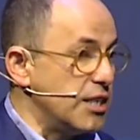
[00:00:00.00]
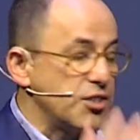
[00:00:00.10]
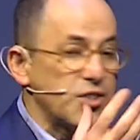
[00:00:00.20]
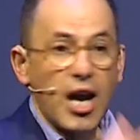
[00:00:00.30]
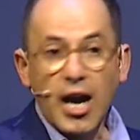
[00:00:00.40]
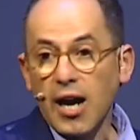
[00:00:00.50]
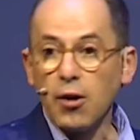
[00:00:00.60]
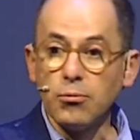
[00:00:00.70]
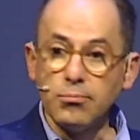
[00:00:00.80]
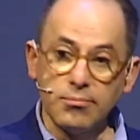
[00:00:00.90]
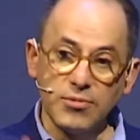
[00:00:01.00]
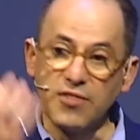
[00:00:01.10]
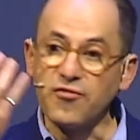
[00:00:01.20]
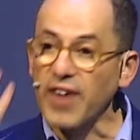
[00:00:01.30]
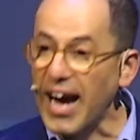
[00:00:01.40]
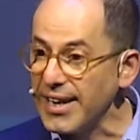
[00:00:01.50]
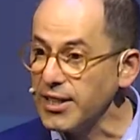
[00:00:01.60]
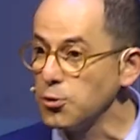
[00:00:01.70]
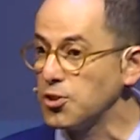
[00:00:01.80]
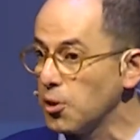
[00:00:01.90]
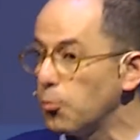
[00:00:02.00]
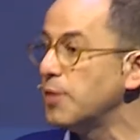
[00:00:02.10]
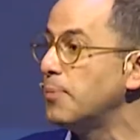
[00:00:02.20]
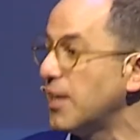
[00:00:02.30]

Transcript: is how the values that we